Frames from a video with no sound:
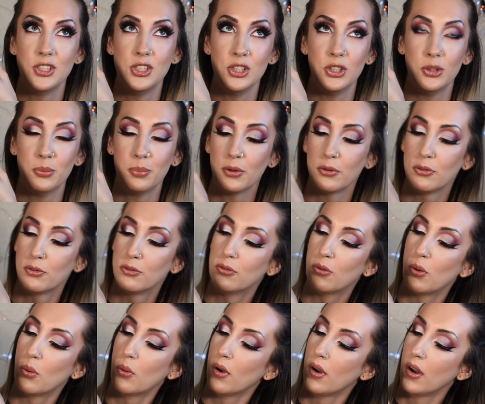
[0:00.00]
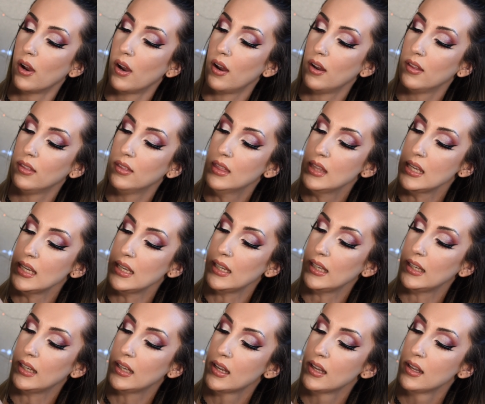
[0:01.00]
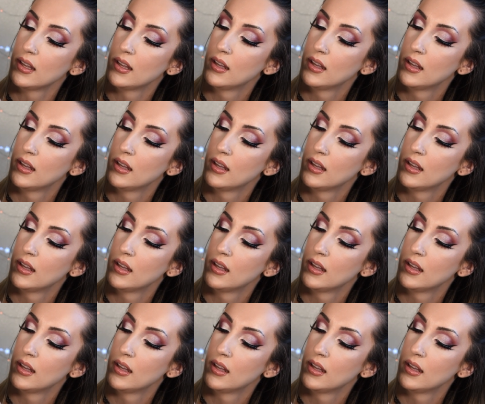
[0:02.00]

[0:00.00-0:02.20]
dupe for the